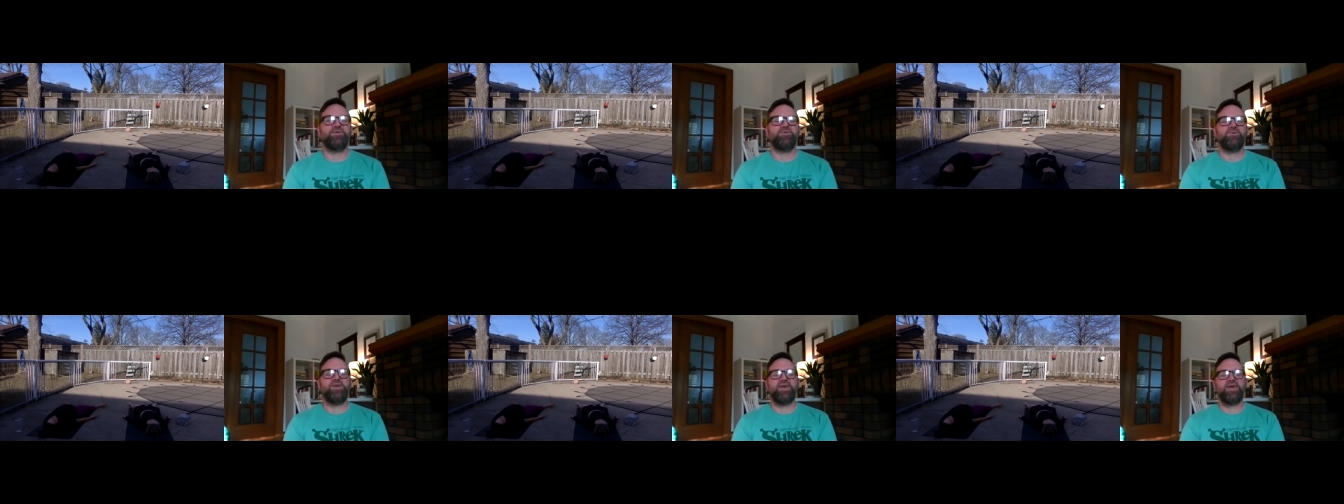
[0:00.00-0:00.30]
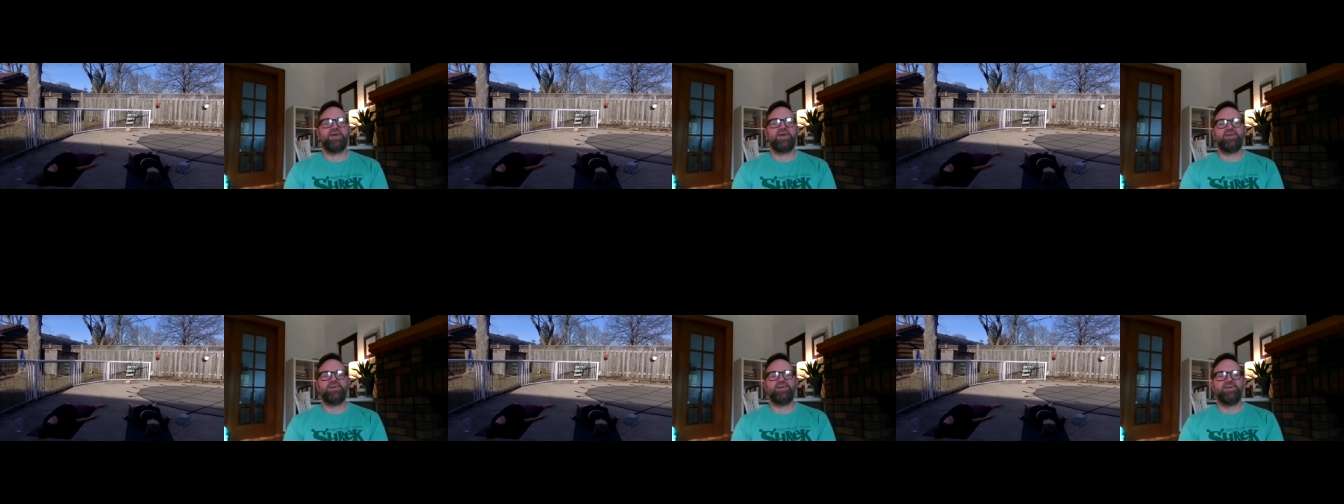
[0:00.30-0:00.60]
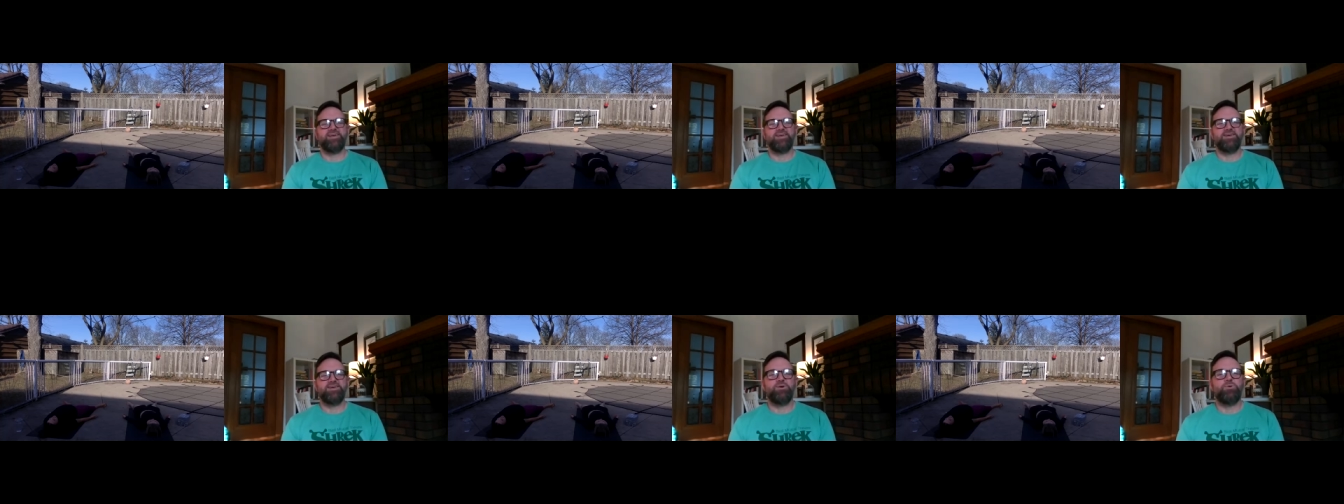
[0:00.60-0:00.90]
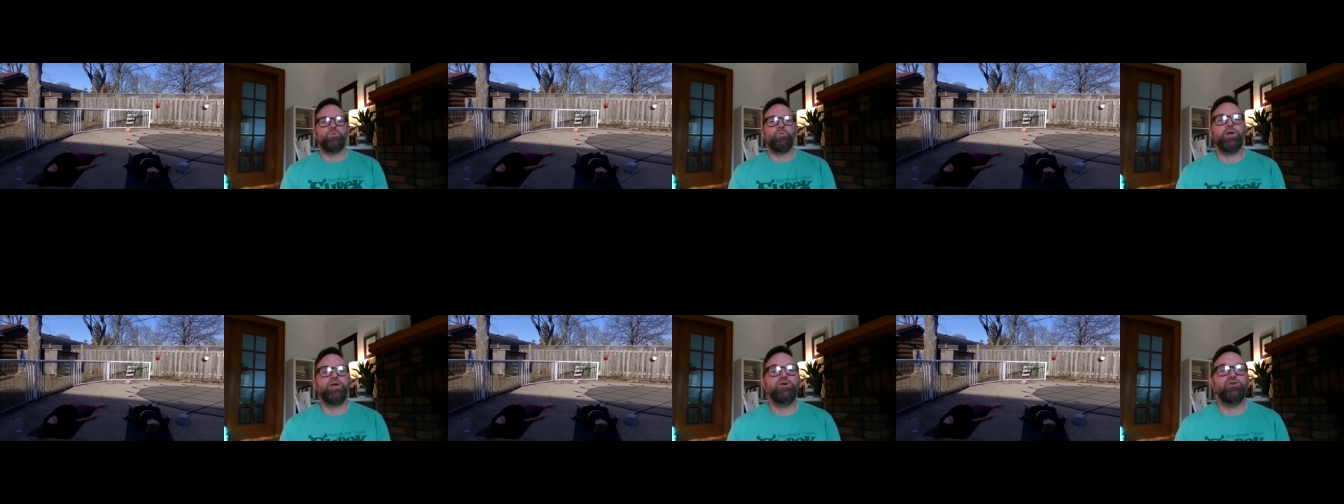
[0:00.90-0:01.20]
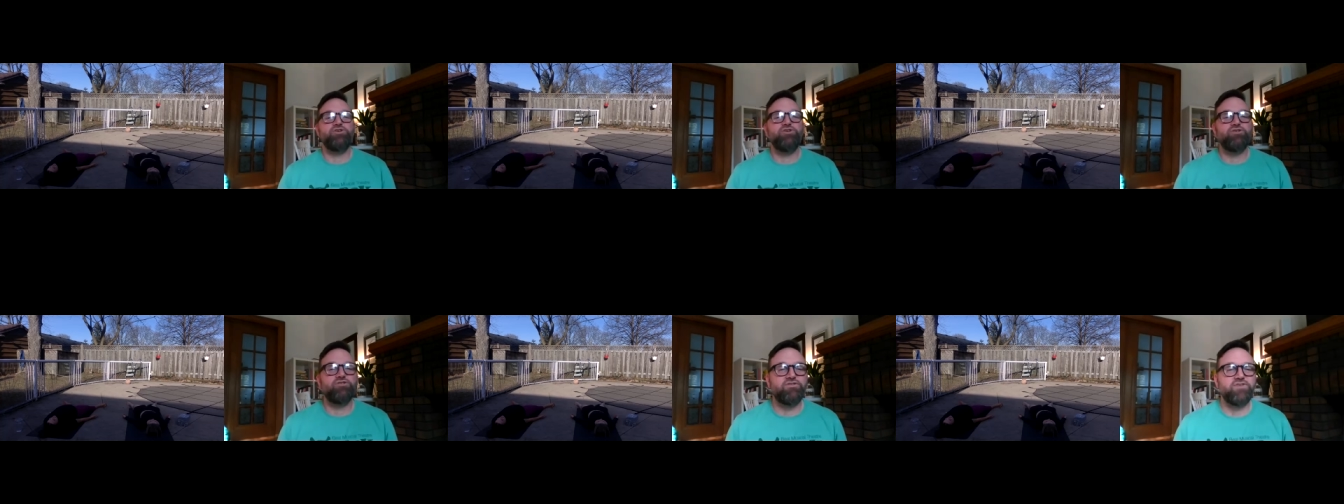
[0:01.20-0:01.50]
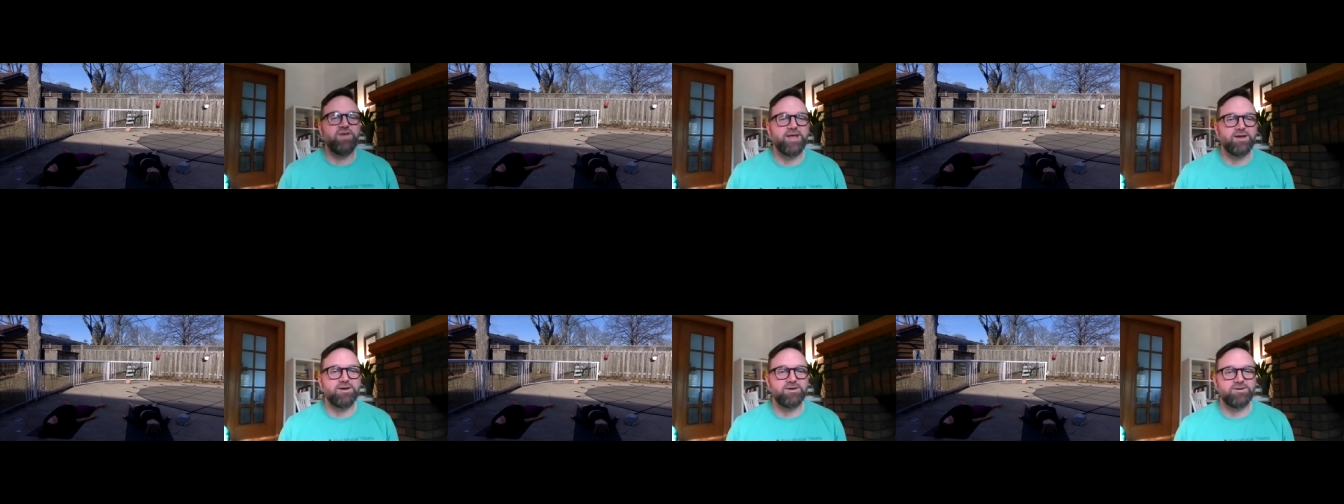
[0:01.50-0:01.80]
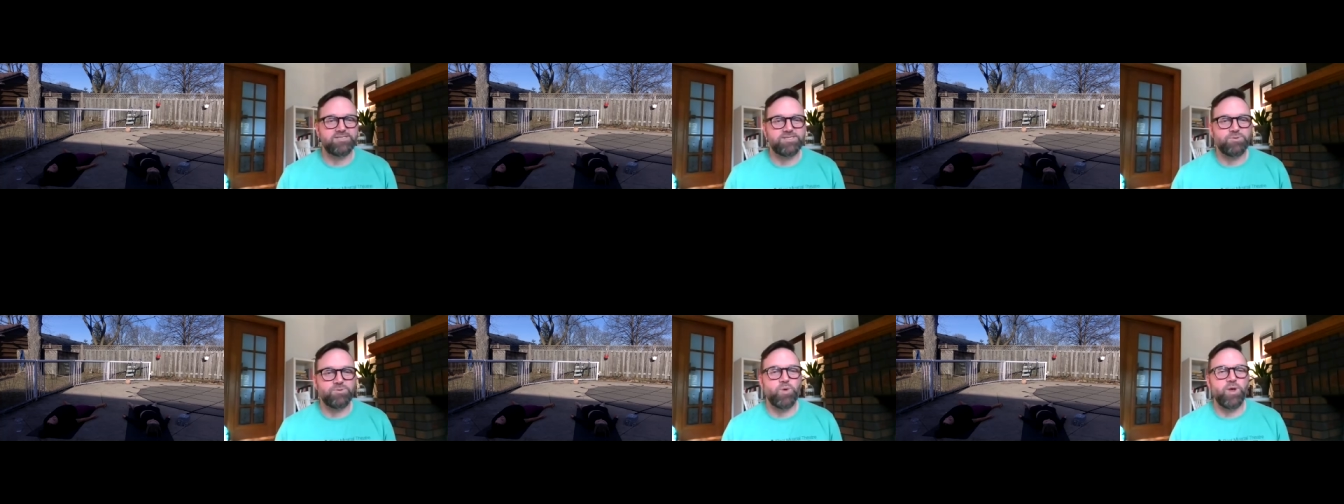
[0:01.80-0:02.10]
Okay. Wiggle your
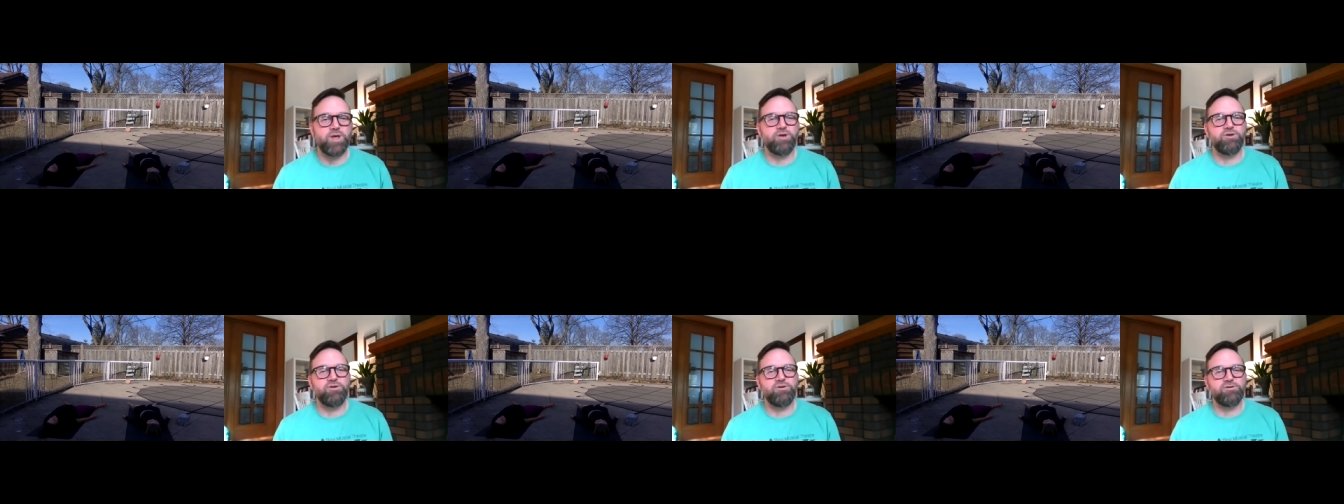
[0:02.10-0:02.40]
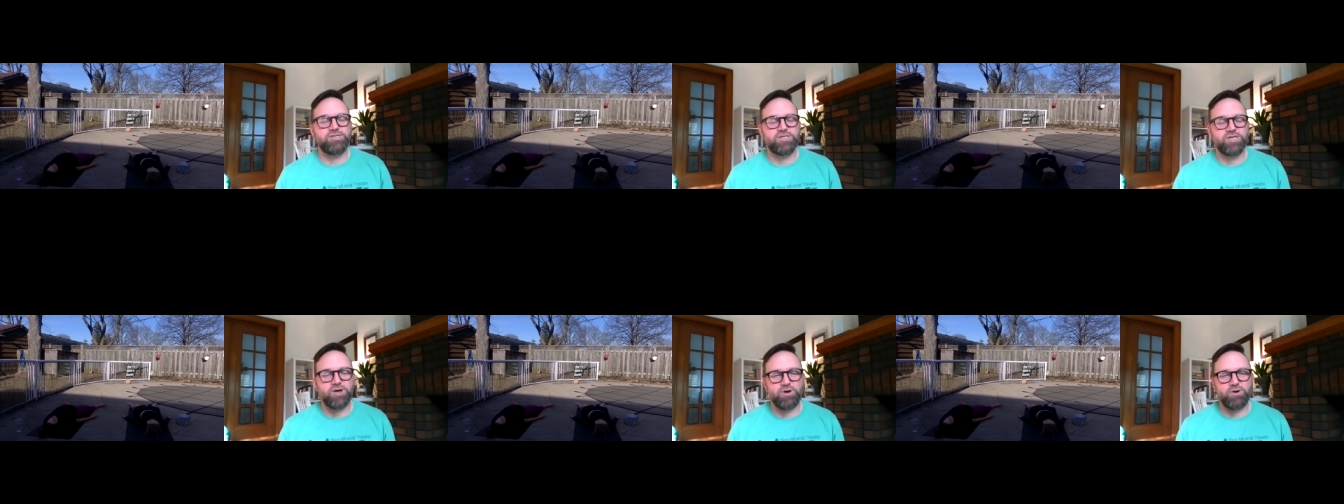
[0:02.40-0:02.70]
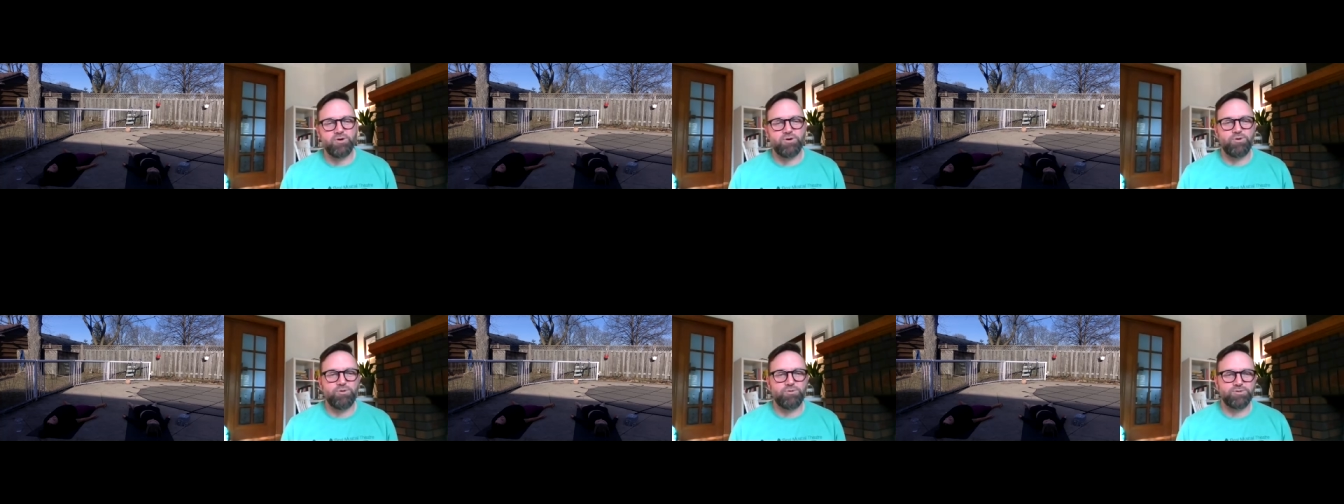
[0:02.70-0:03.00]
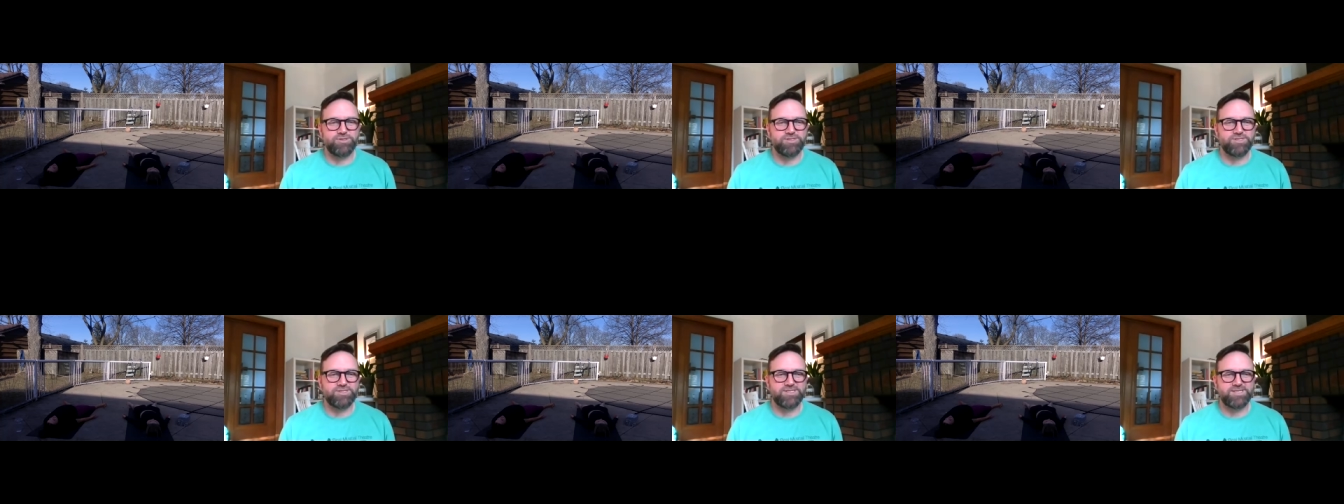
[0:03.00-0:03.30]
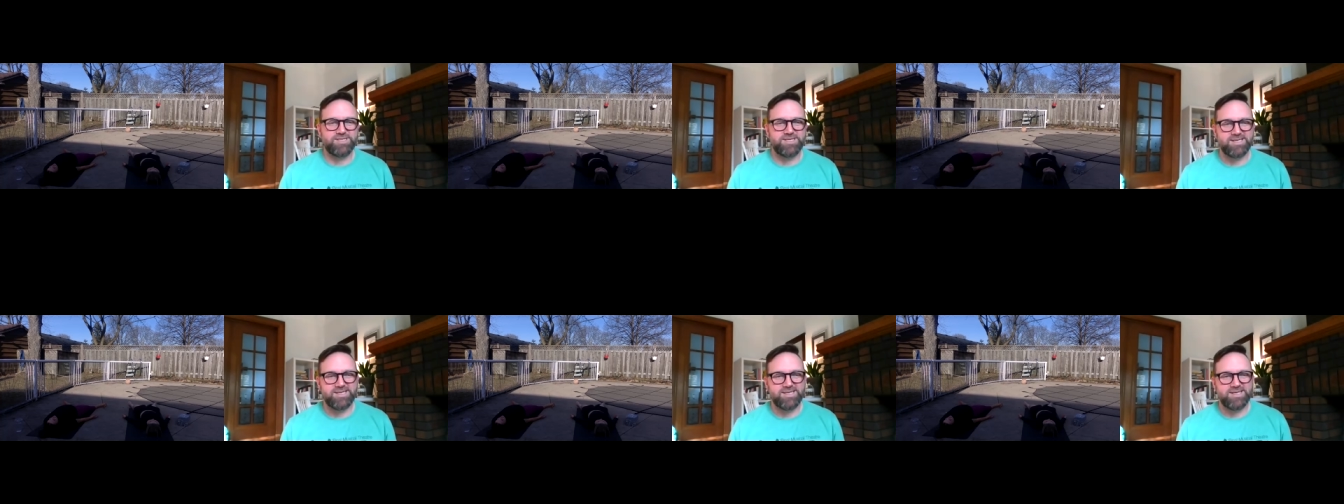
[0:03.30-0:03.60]
fingers and wiggle your toes.